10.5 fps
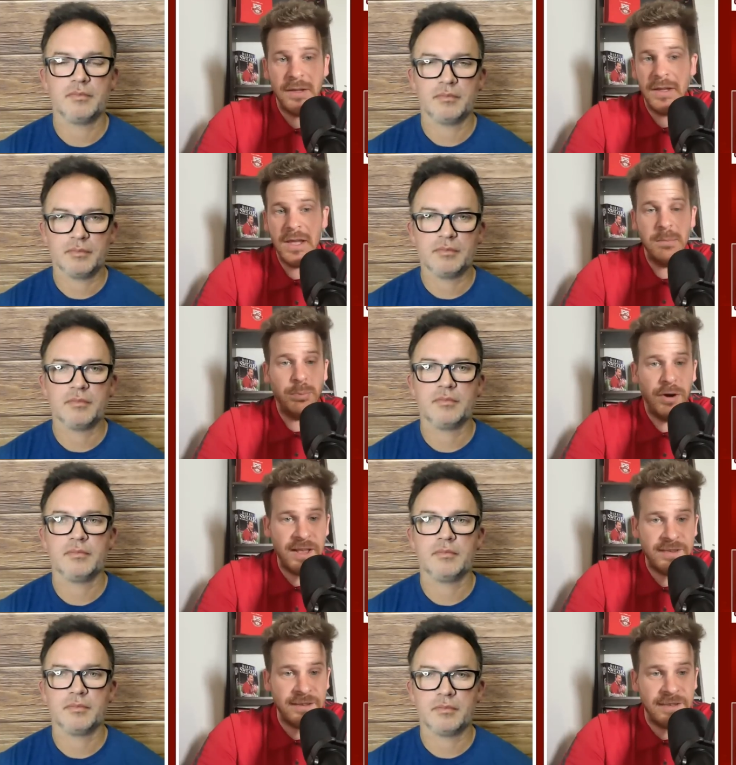
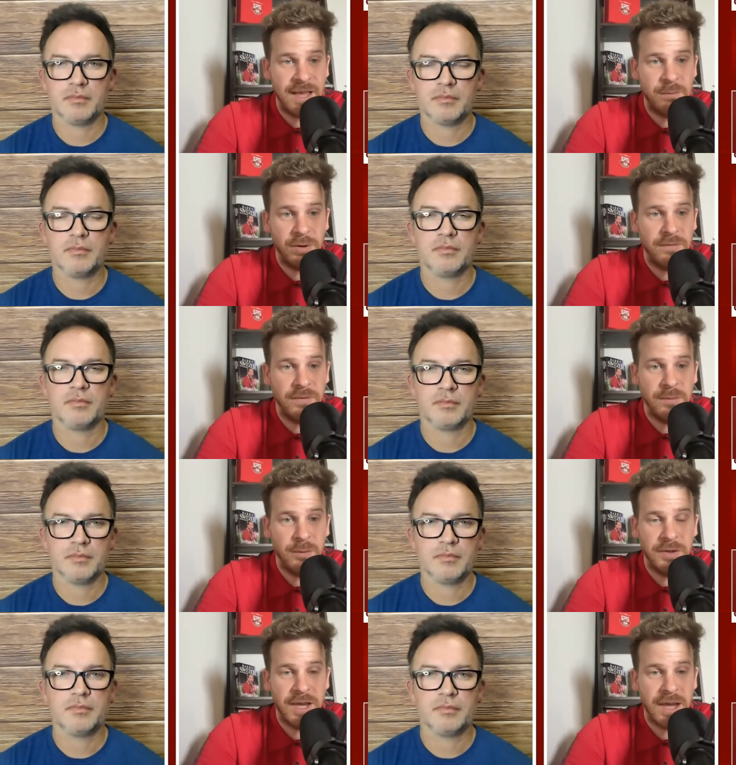Speaker 1: impress it, said Brent
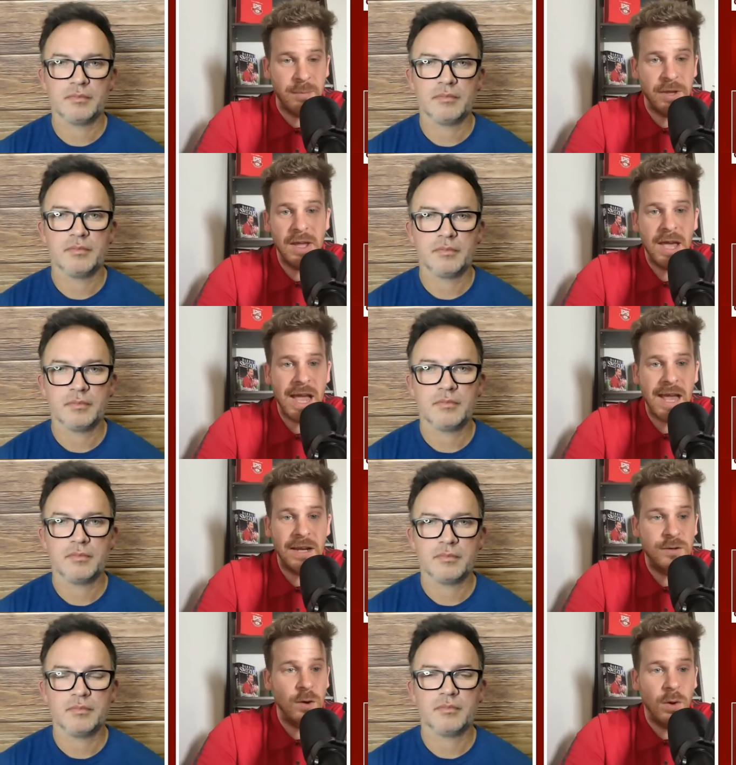Venables camp,
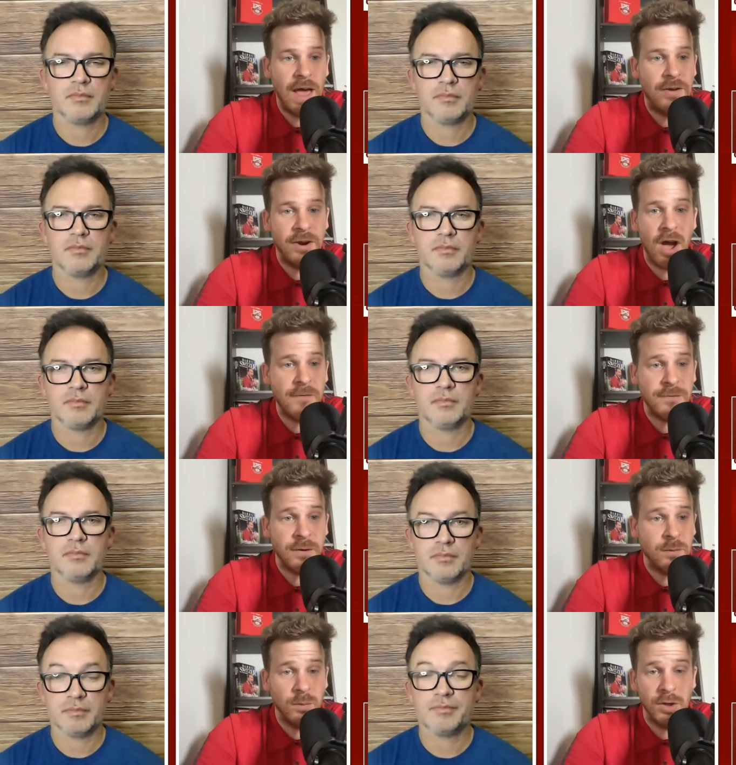and dole out an
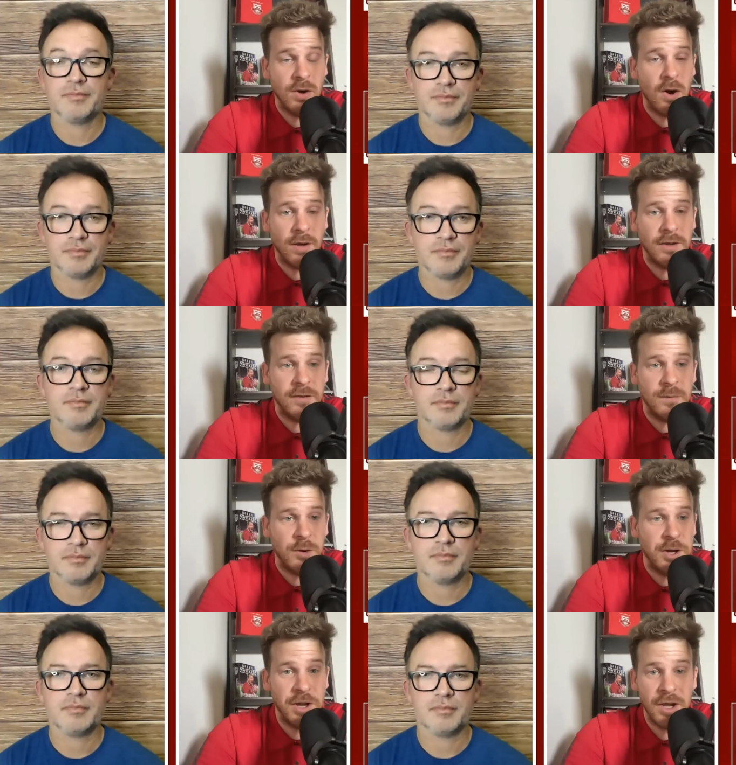offer, regardless of
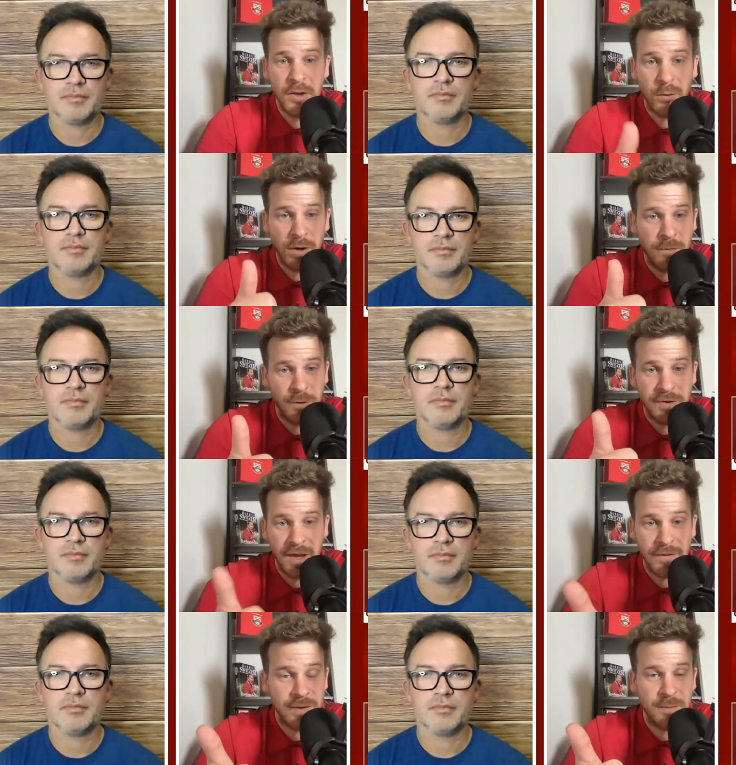what 24
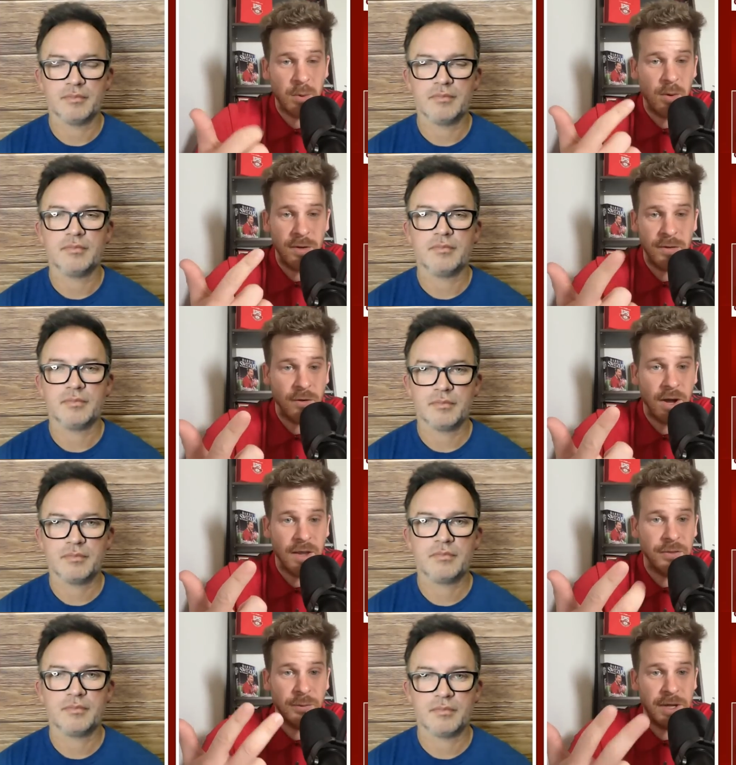7 sports or
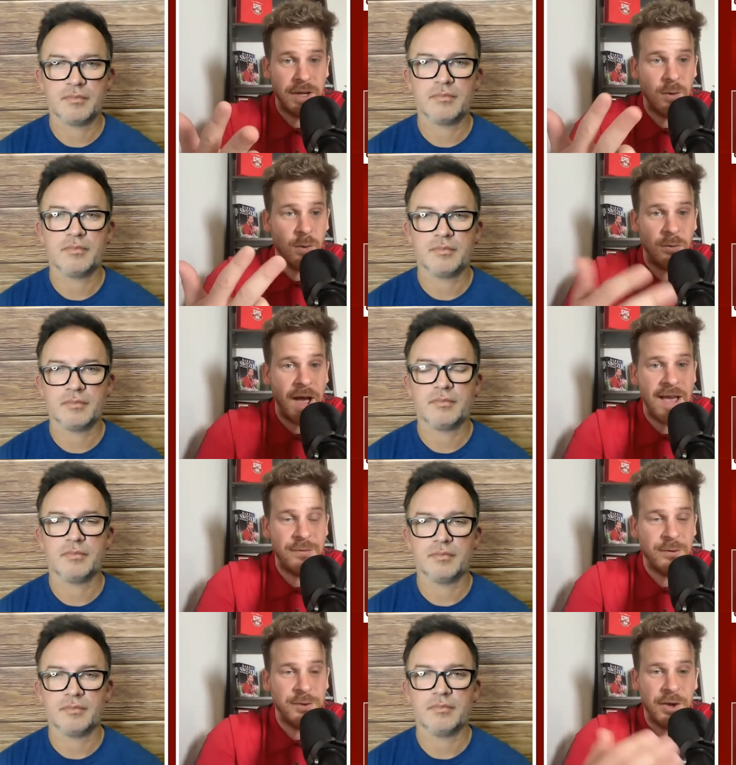on three or
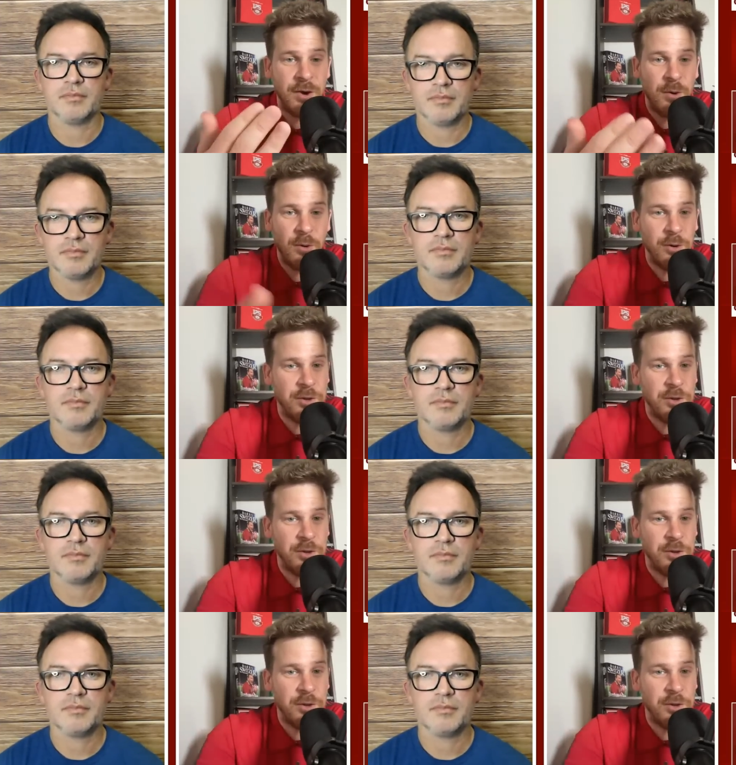rivals or